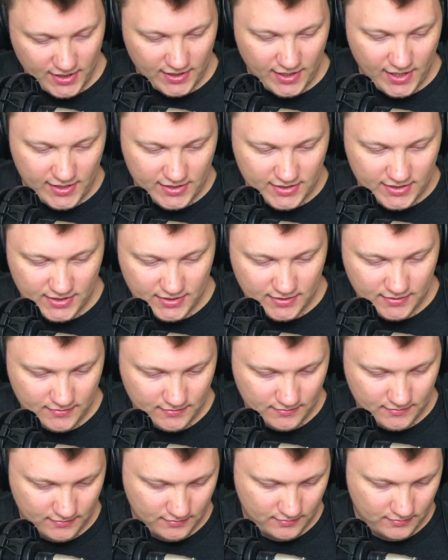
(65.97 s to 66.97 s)
I guess.
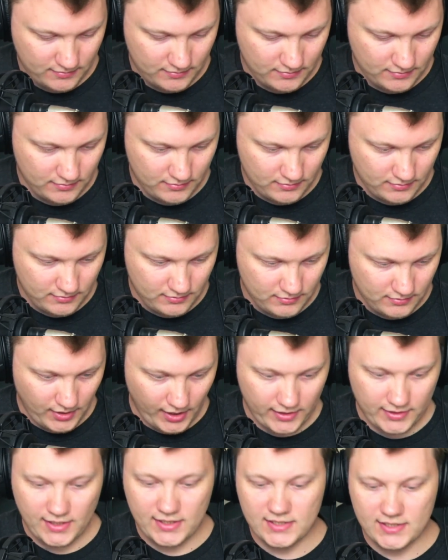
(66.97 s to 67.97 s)

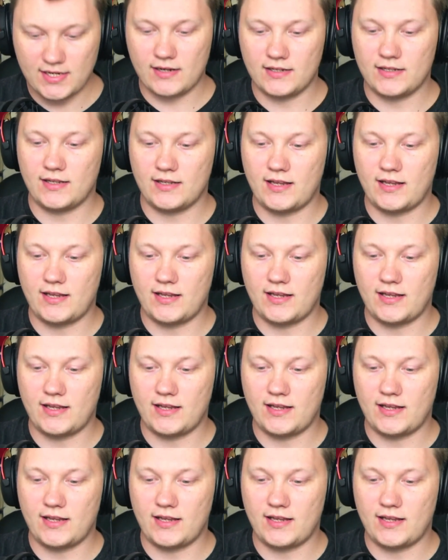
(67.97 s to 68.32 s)
Like these are the